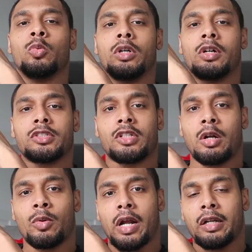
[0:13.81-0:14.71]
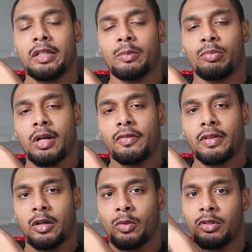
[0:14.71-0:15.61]
We're gonna start with our deep breath
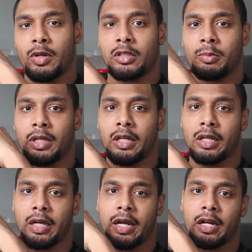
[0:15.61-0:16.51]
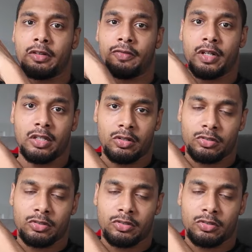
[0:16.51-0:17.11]
like we do at the beginning of every video,